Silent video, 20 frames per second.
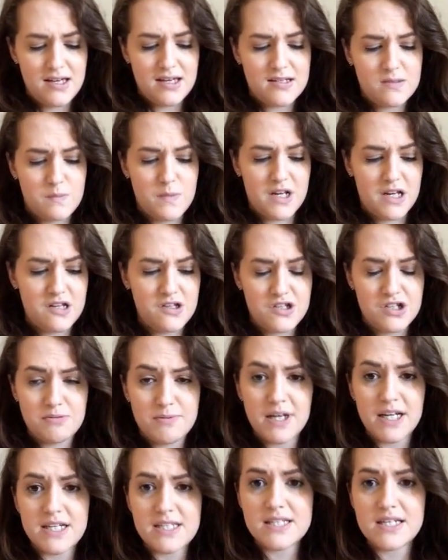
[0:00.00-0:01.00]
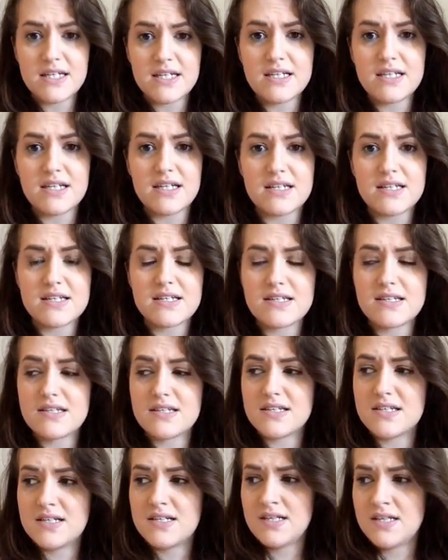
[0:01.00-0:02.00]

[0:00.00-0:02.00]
It's been intubated. It's